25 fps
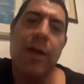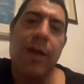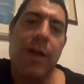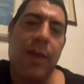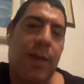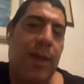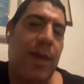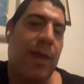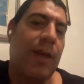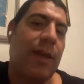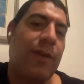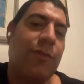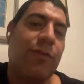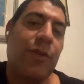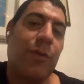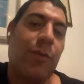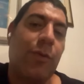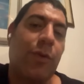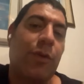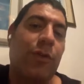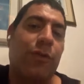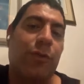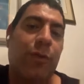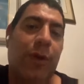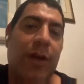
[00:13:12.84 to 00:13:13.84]
Then if she
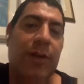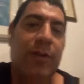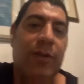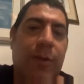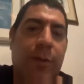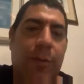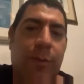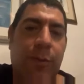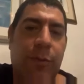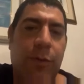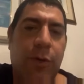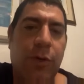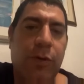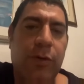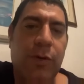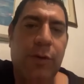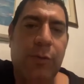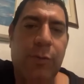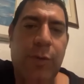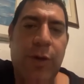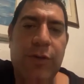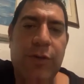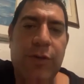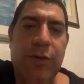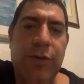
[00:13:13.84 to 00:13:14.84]
wants to ask the doctor
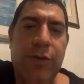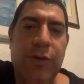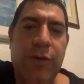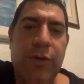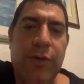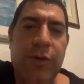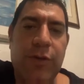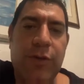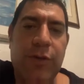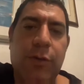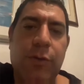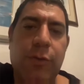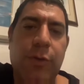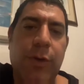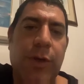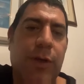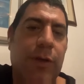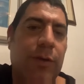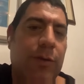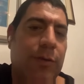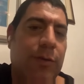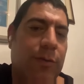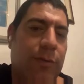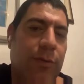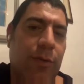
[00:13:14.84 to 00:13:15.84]
questions, she can do
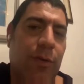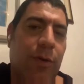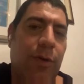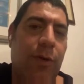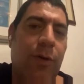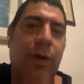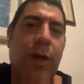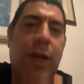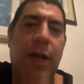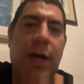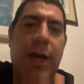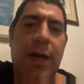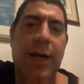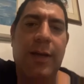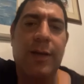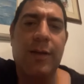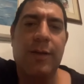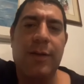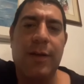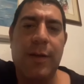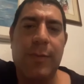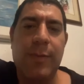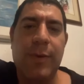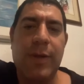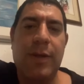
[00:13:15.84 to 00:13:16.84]
it online.
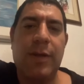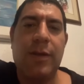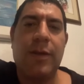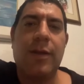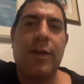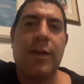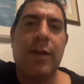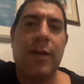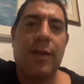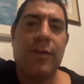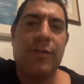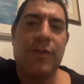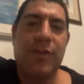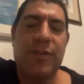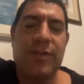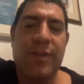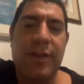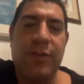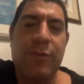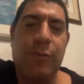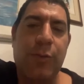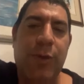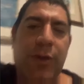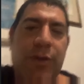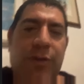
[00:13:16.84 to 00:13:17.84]
I mean, just
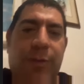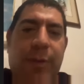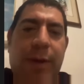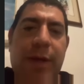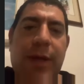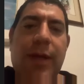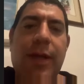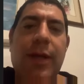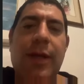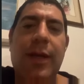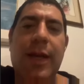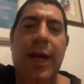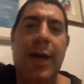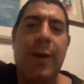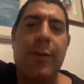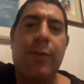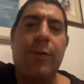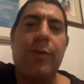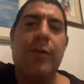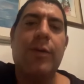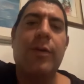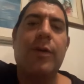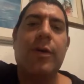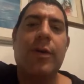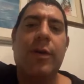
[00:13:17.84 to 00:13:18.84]
as we are speaking now,
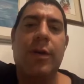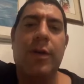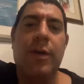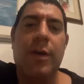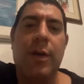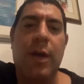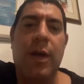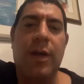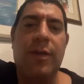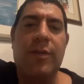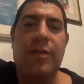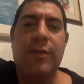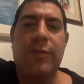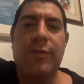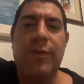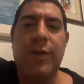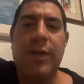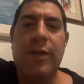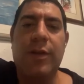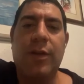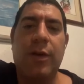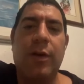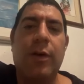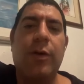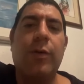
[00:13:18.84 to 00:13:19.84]
it's a
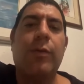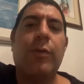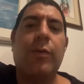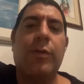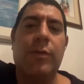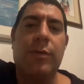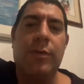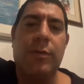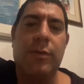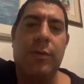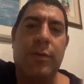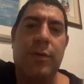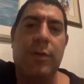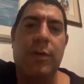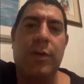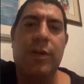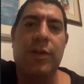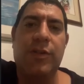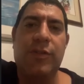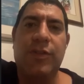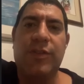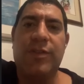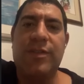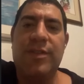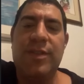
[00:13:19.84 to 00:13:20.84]
video.
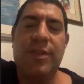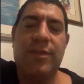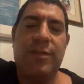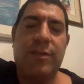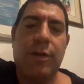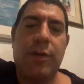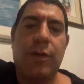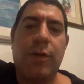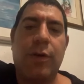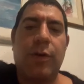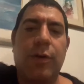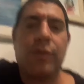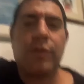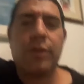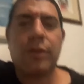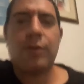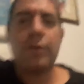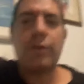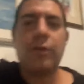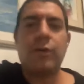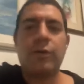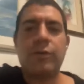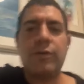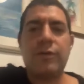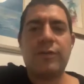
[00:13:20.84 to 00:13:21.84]
She sees the
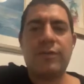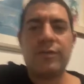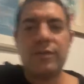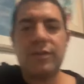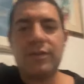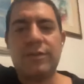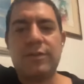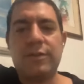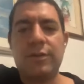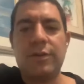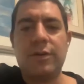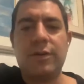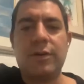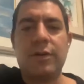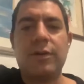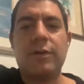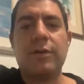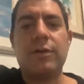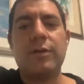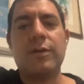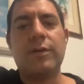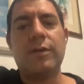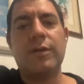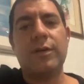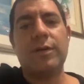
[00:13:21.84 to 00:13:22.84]
doctor sees her,
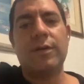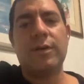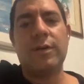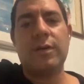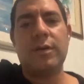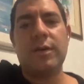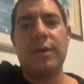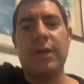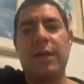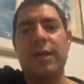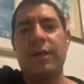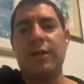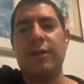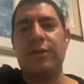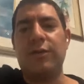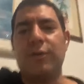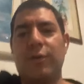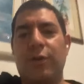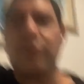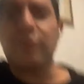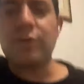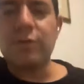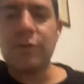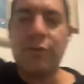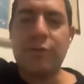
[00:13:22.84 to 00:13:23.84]
they can
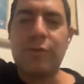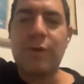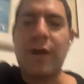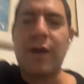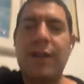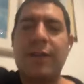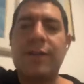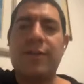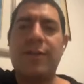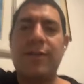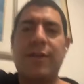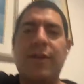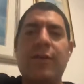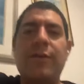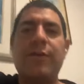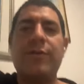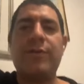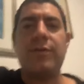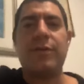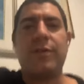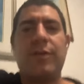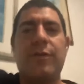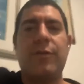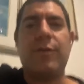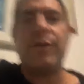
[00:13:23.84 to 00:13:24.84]
talk. You're right, there
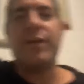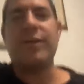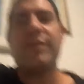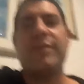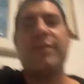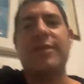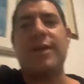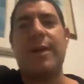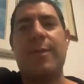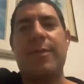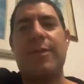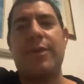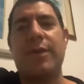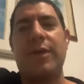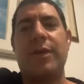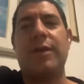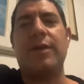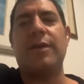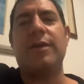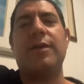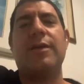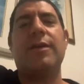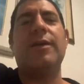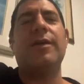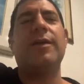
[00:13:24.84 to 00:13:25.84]
is something
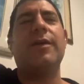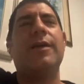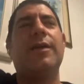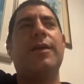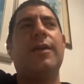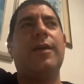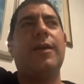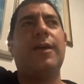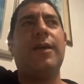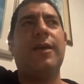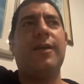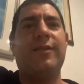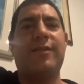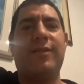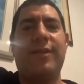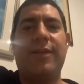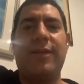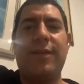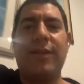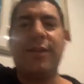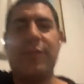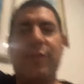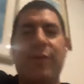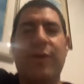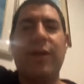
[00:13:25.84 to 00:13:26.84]
in
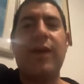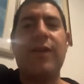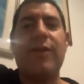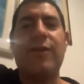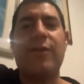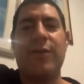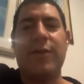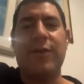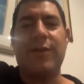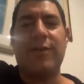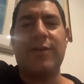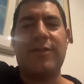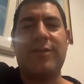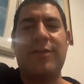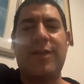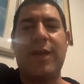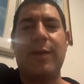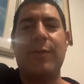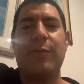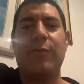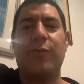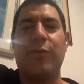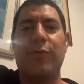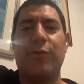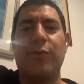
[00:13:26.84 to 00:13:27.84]
sitting together in the
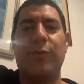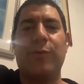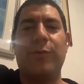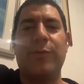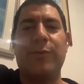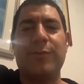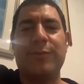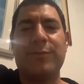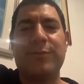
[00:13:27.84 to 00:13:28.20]
same room.